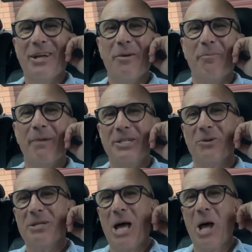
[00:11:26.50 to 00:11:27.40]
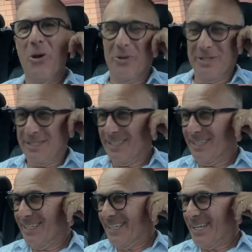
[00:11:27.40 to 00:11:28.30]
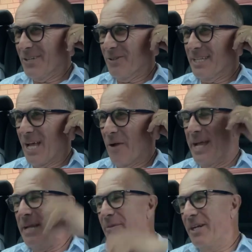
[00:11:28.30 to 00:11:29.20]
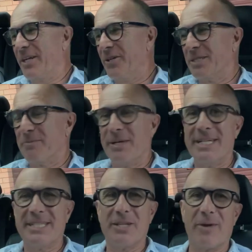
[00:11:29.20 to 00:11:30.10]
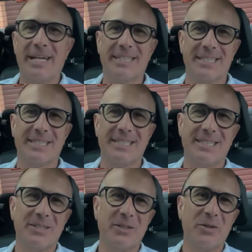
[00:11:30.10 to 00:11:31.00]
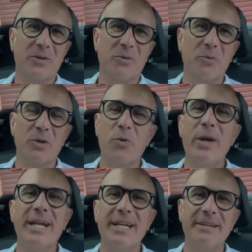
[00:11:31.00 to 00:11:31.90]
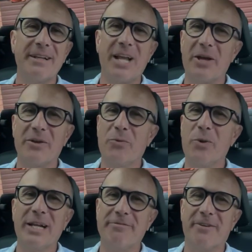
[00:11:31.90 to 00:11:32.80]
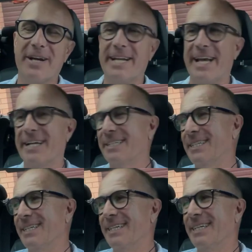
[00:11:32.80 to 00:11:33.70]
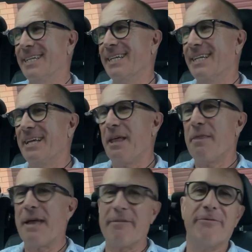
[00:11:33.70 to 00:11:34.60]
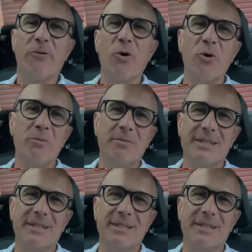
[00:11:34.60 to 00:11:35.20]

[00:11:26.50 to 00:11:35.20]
But you'll know, anybody who's been to the races will quickly find out that form